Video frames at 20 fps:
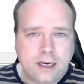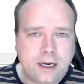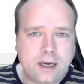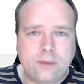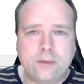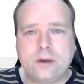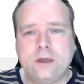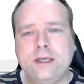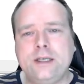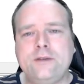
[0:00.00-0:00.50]

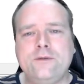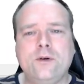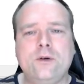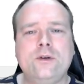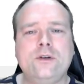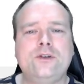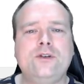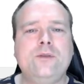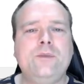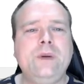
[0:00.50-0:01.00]
I want these
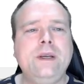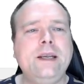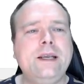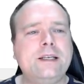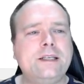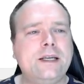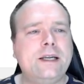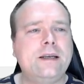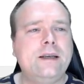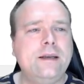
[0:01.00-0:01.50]
folders to be
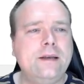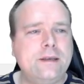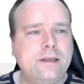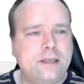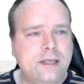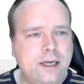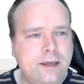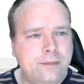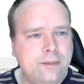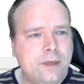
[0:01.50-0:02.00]
exactly the
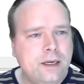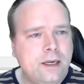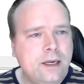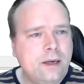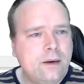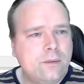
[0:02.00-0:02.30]
same.